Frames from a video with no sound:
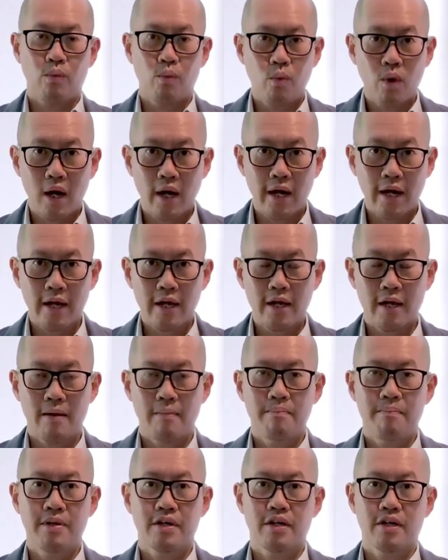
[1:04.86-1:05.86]
Why?
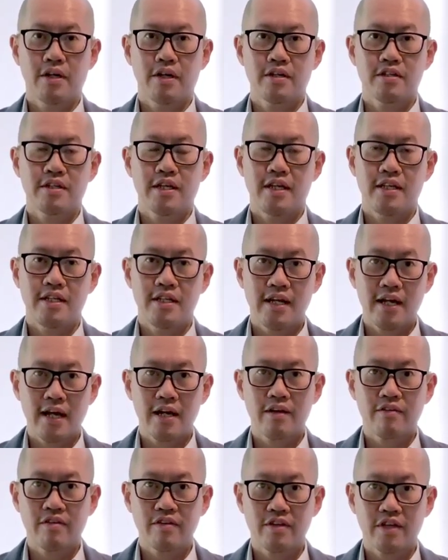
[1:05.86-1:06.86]
Because at the
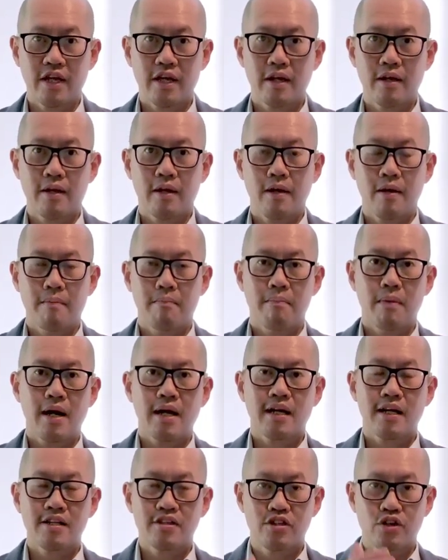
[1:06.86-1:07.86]
end of the day,
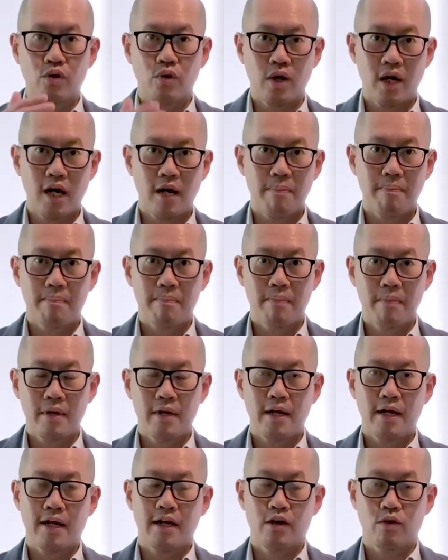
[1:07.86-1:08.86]
markets go up
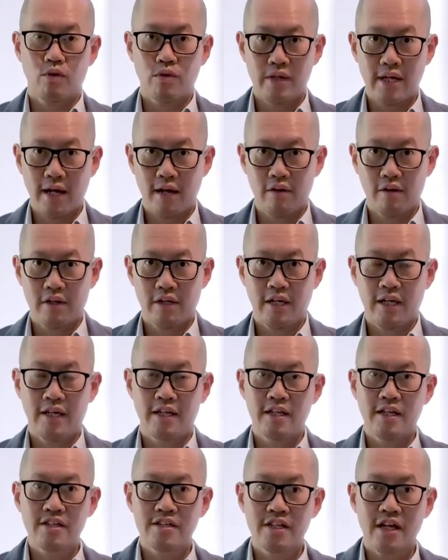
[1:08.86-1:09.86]
and go down.
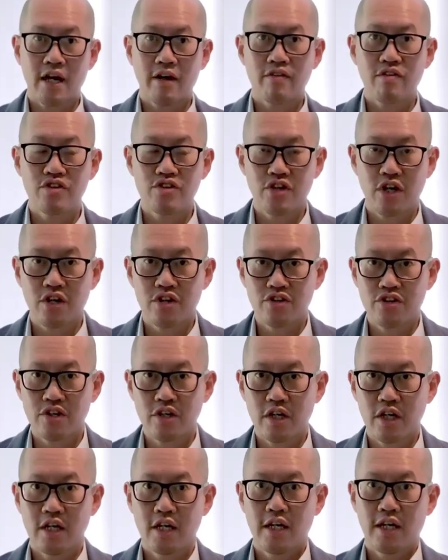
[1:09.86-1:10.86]
In this current
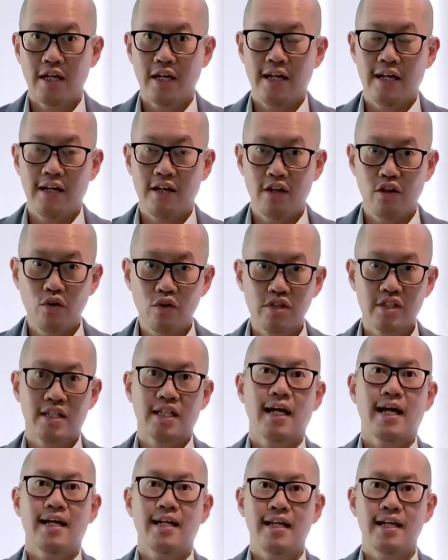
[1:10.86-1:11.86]
juncture, it looks
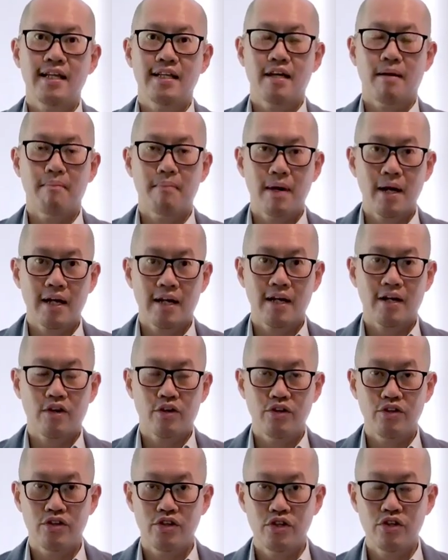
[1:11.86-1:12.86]
likely that market
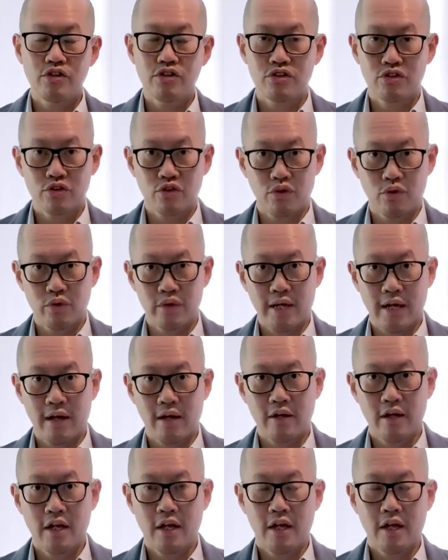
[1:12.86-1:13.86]
continues to go
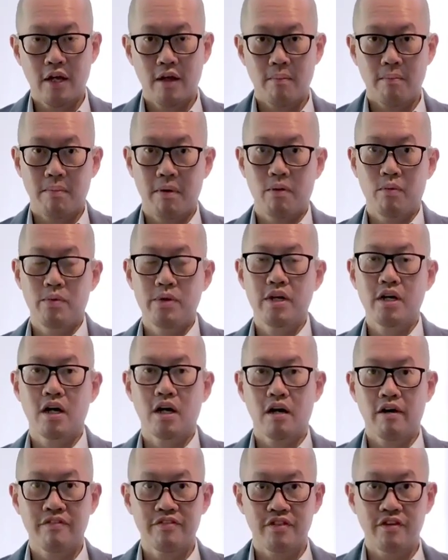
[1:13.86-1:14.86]
down, but we
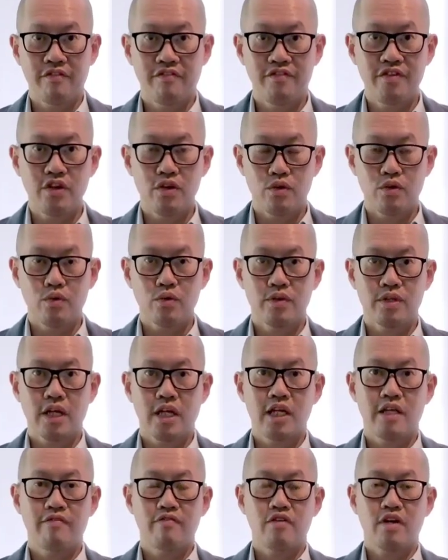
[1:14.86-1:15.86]
are of the view
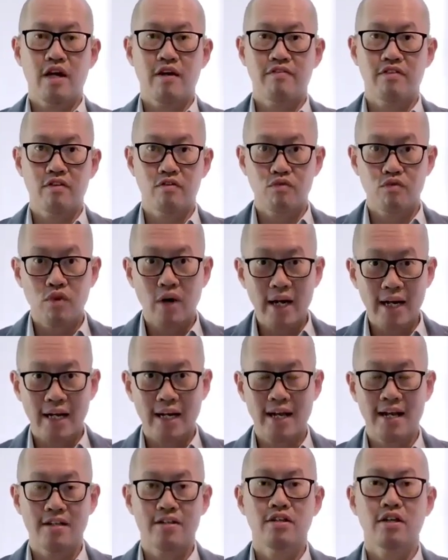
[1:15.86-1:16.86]
that if you have the
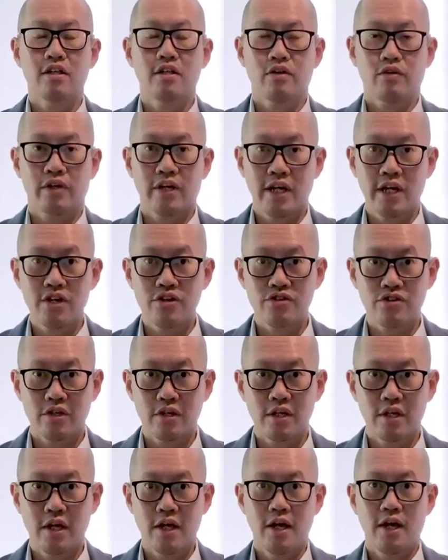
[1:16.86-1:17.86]
right asset
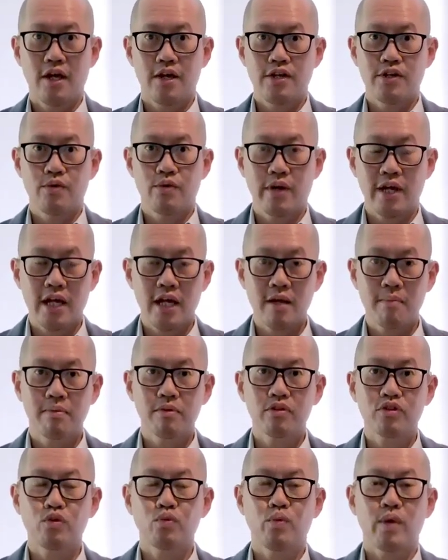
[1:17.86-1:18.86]
allocation, you're
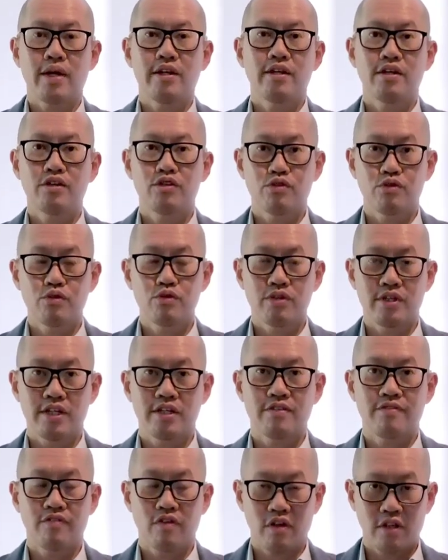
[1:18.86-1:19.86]
able to weather through
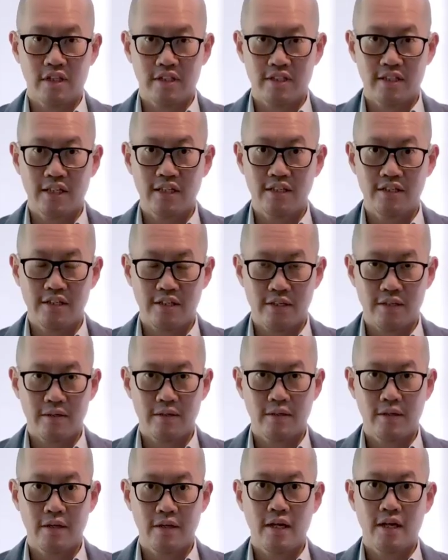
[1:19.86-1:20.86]
this volatility.
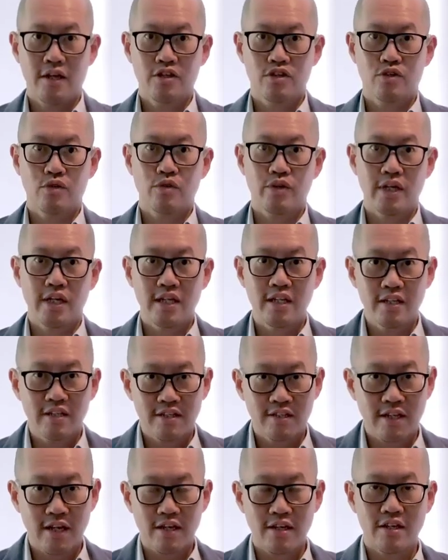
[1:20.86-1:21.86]
So
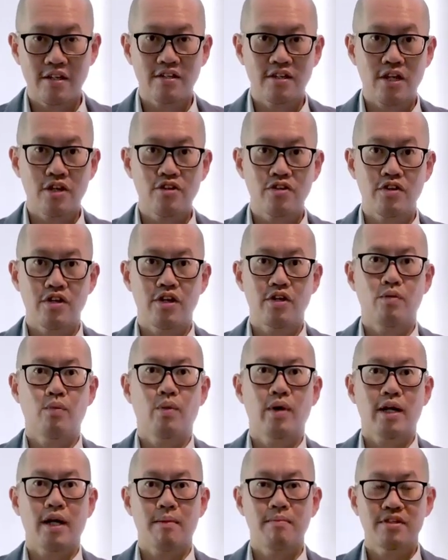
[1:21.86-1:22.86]
essentially
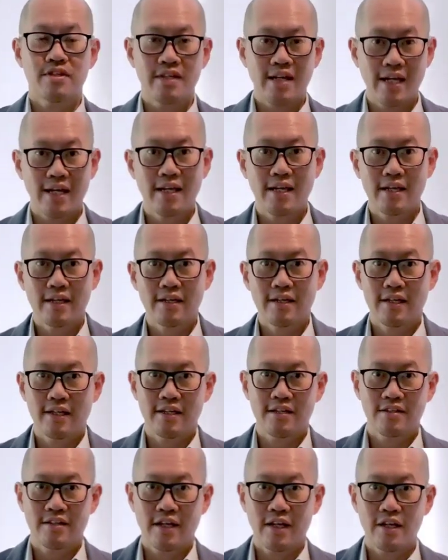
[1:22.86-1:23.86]
what I'm saying here
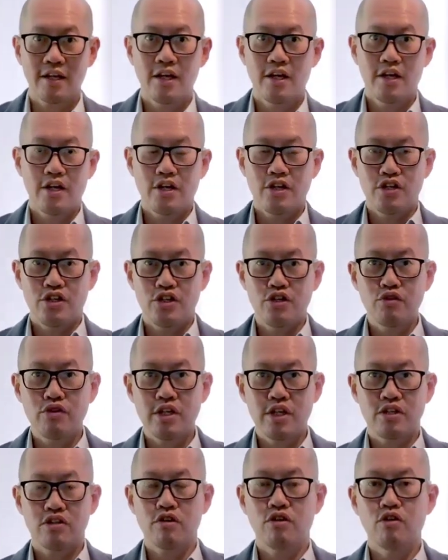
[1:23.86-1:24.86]
is that you
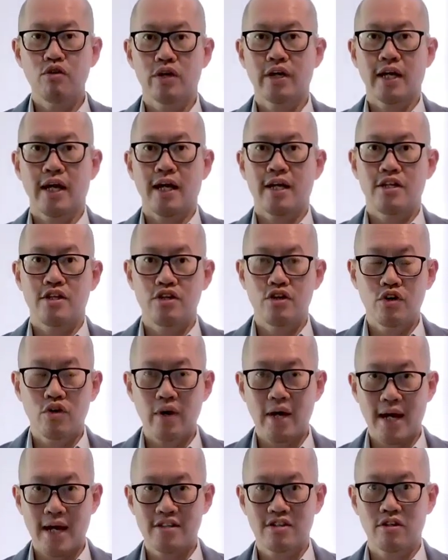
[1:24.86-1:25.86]
need to look at
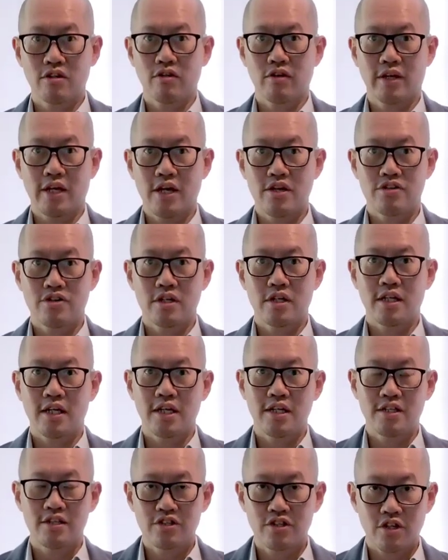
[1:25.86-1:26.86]
your asset allocation
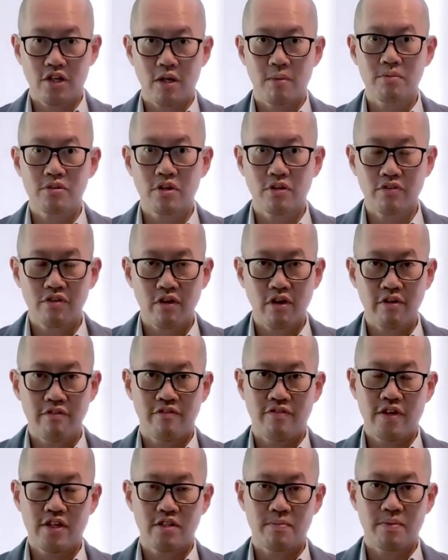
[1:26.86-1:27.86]
in terms of your
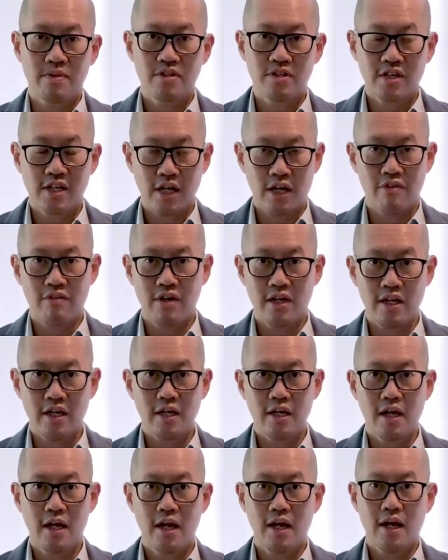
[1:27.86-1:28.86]
investments
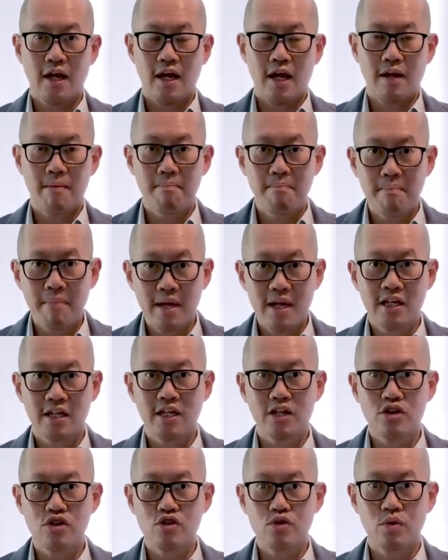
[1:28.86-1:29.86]
currently and
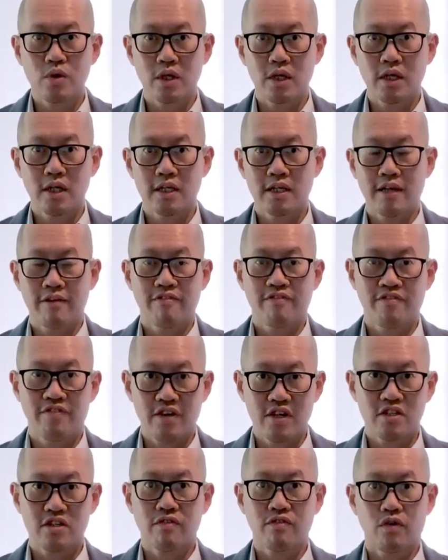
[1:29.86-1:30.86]
making sure that
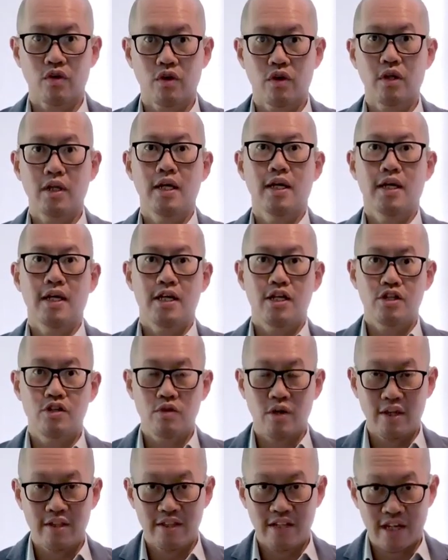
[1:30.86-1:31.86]
first of all,
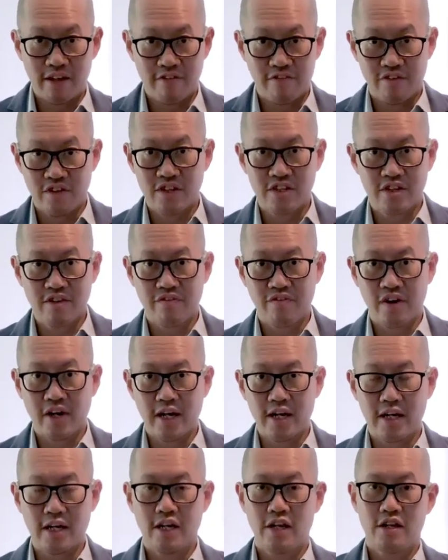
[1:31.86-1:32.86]
you are
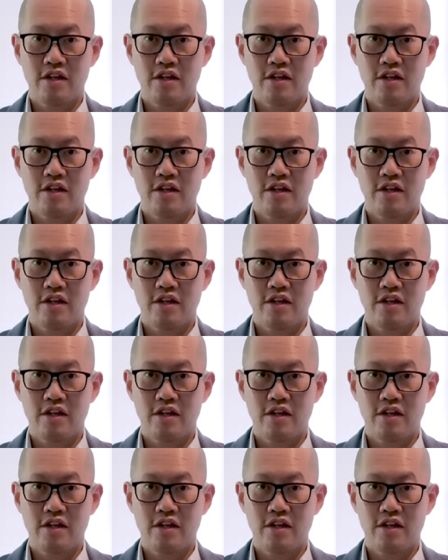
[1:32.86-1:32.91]
diversified,